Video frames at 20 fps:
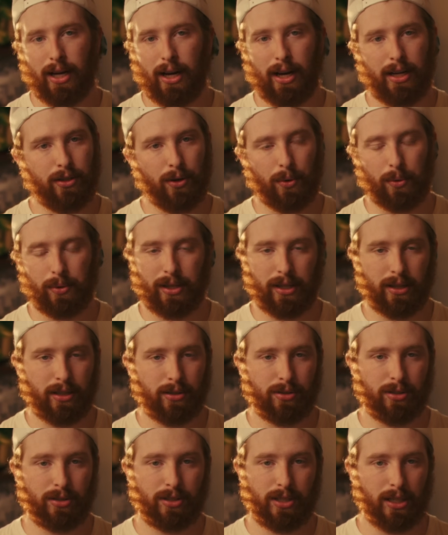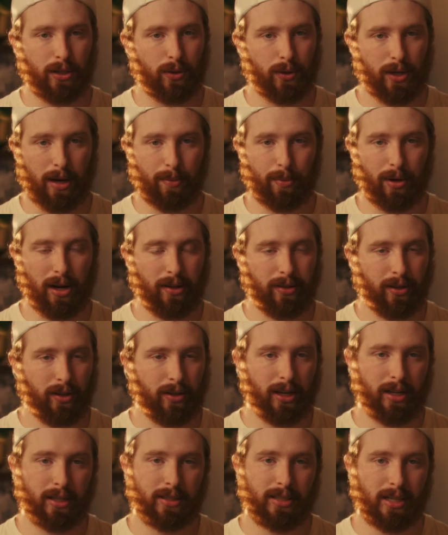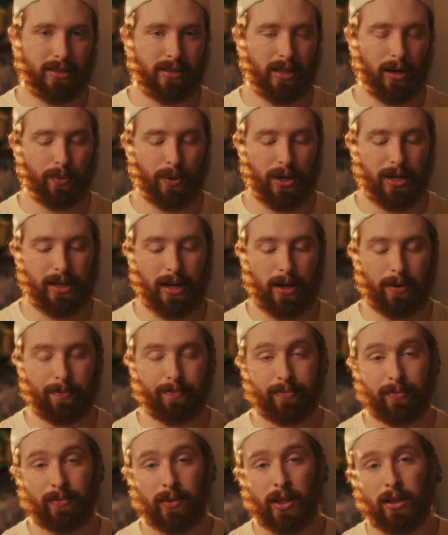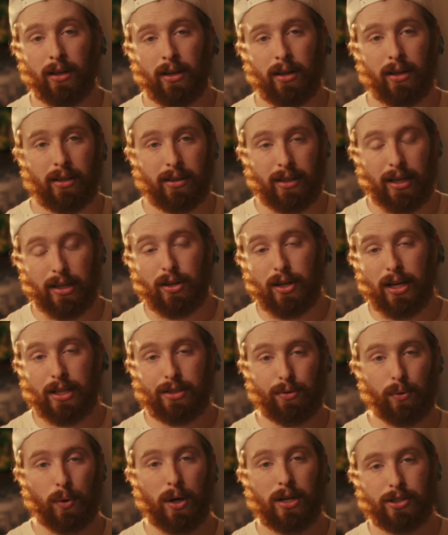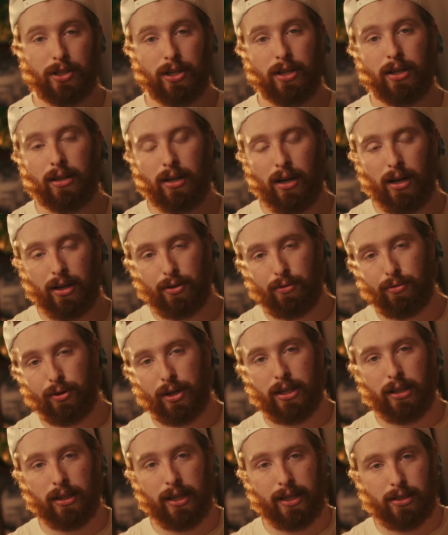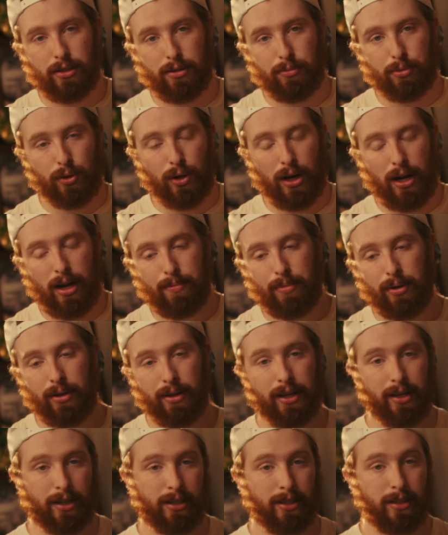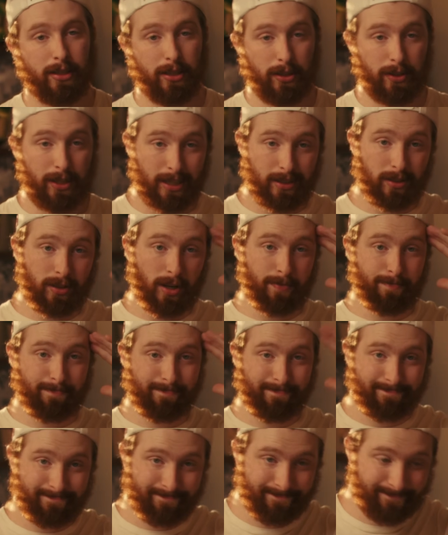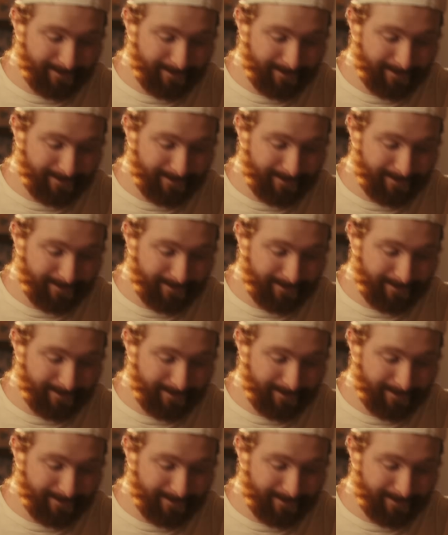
I don't think there's a single camera out there that can test that right now. Thank you guys for watching. Don't forget to like and subscribe, and until next time.